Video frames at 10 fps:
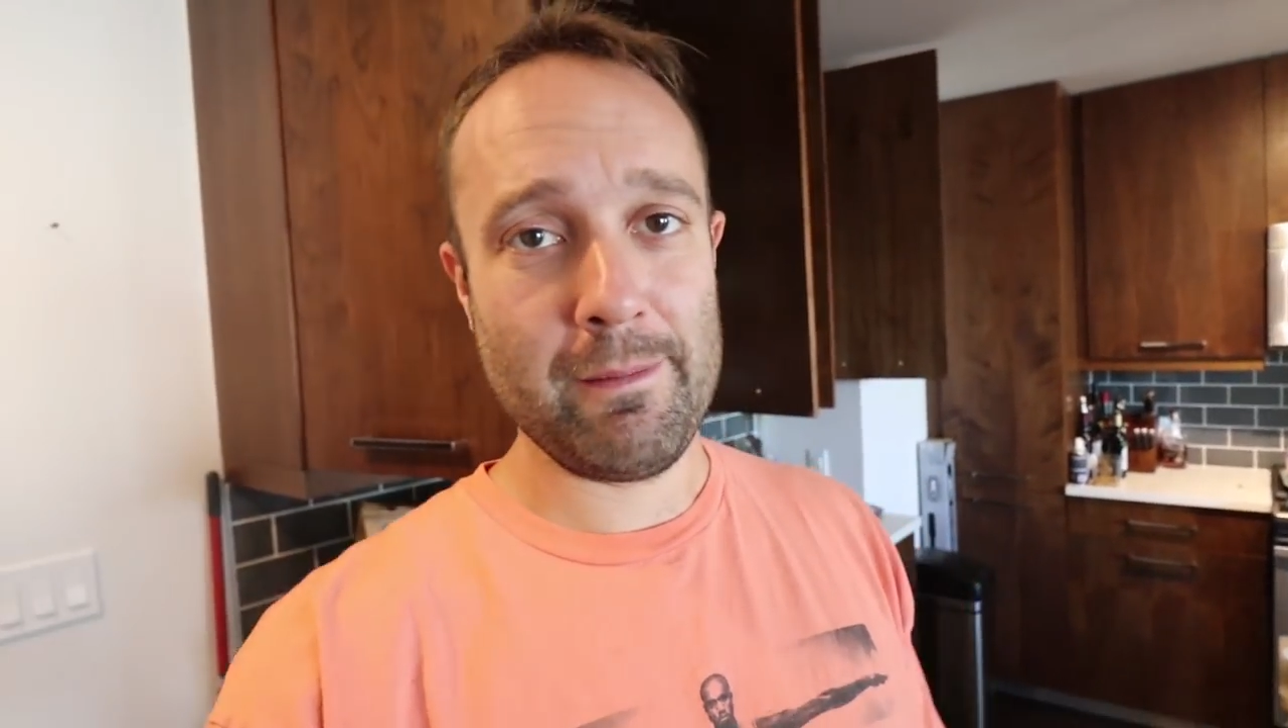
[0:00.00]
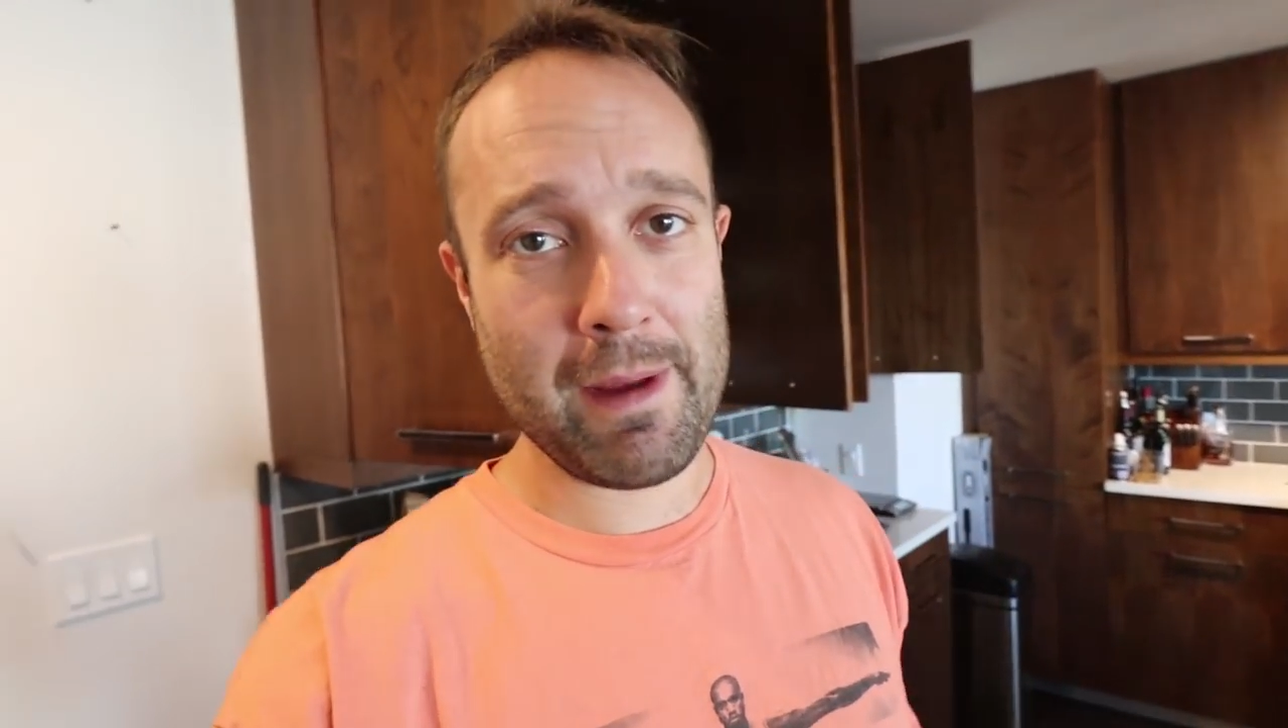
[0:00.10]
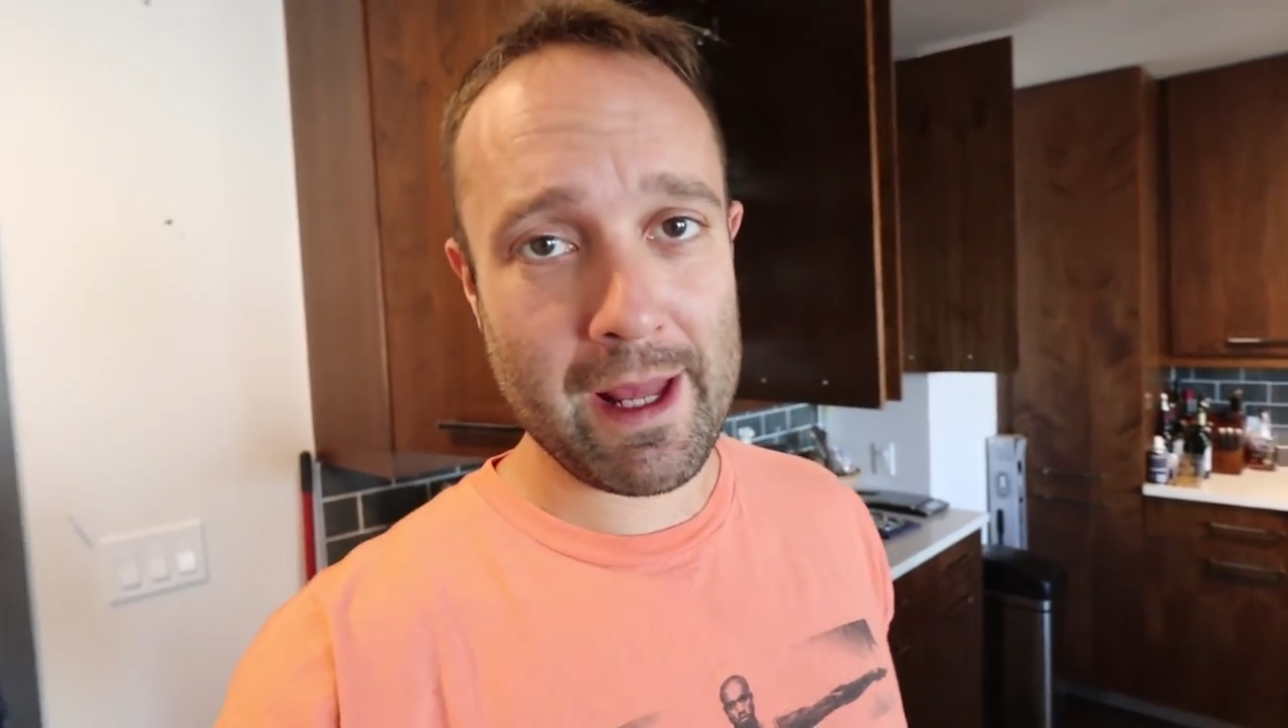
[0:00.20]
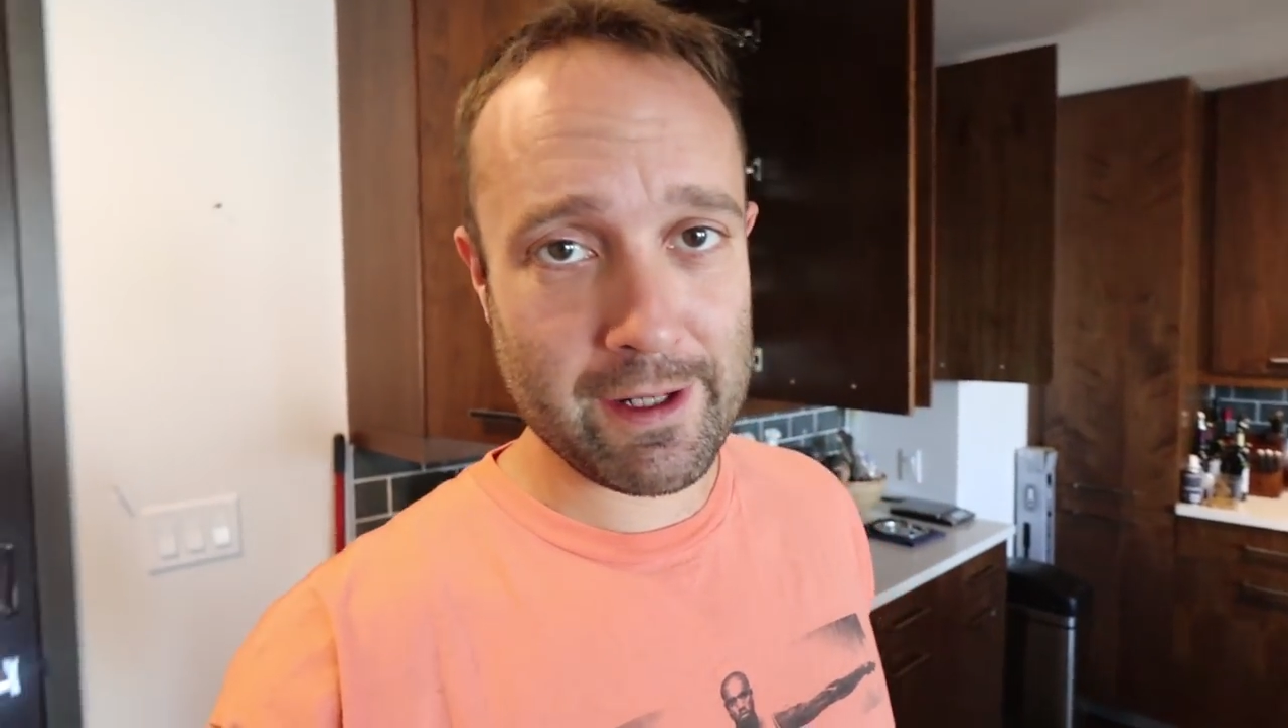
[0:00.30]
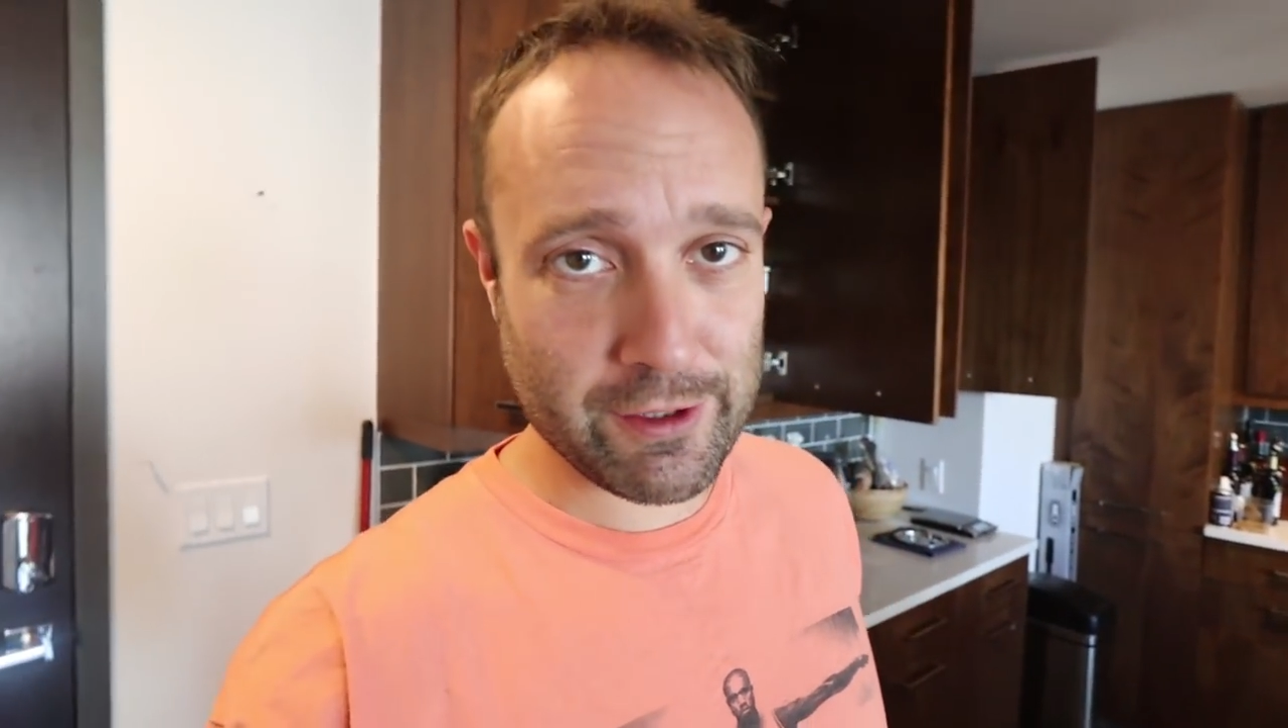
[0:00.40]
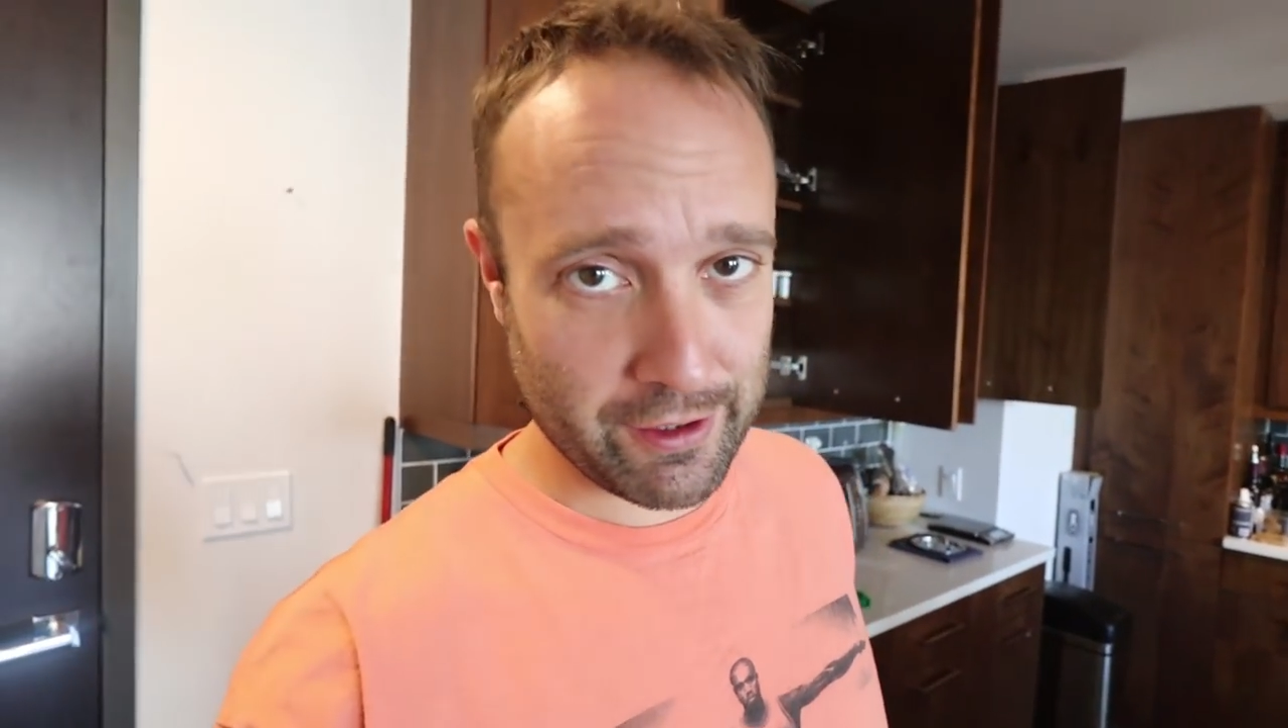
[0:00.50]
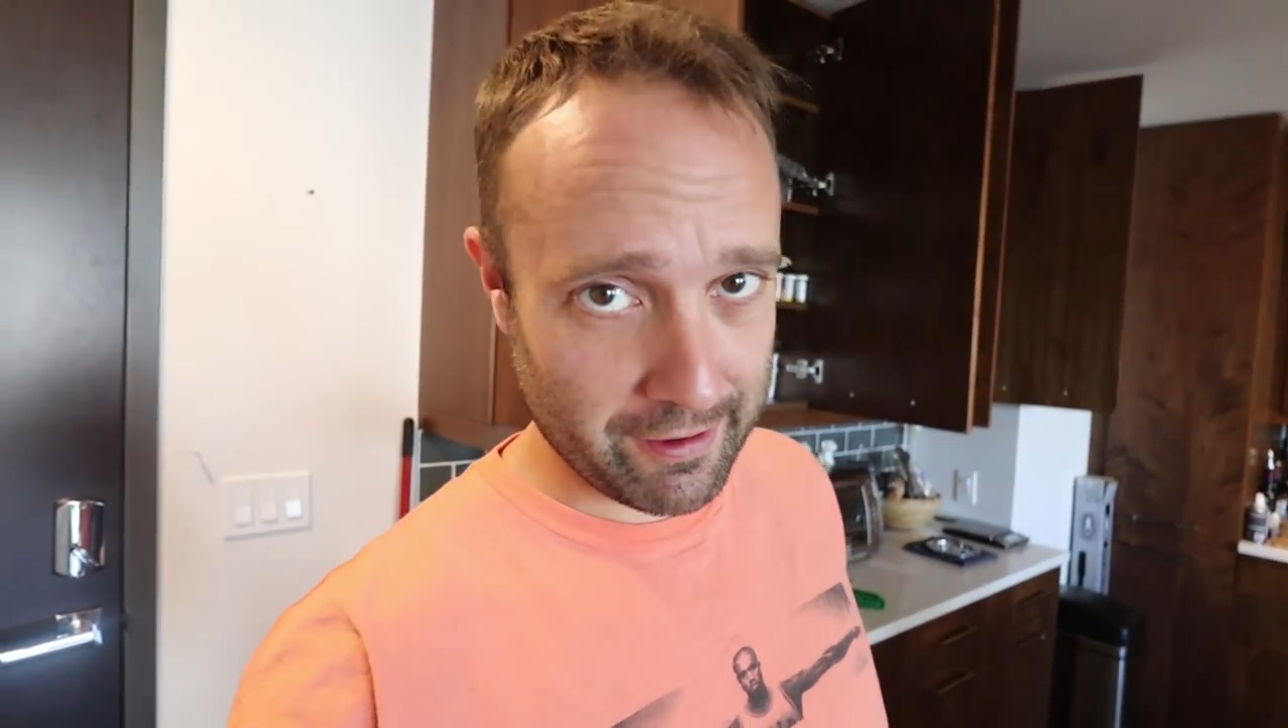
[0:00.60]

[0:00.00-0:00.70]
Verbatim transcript: manager